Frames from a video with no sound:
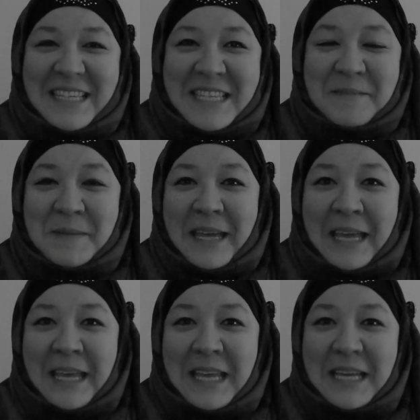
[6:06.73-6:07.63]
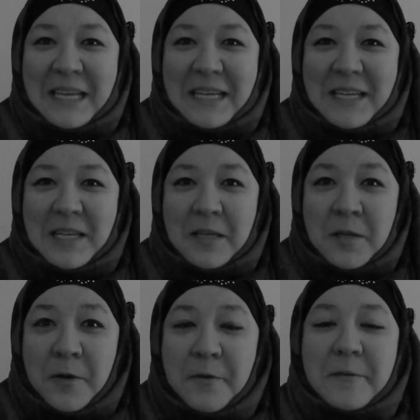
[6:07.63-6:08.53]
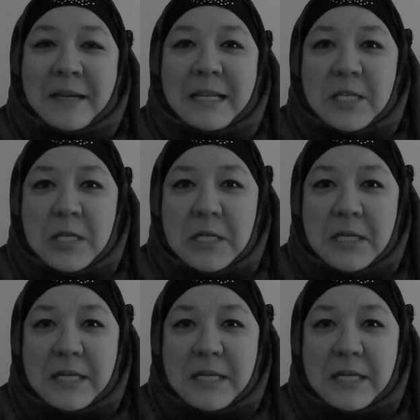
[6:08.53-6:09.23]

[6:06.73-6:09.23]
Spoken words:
to be your religion?